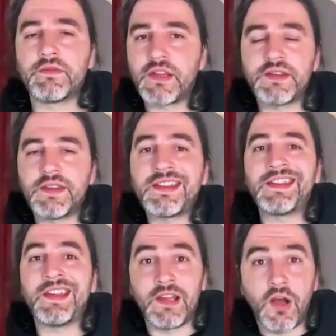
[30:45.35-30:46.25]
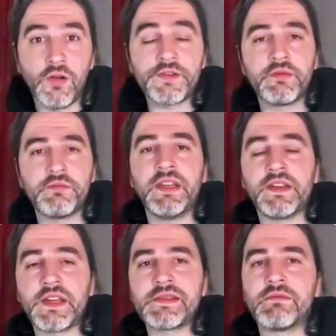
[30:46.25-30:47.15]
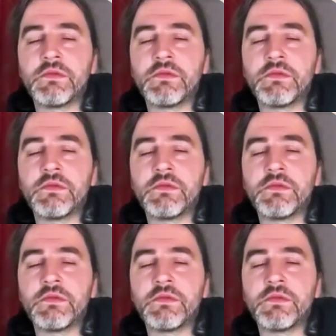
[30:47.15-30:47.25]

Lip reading: That can also be an answer.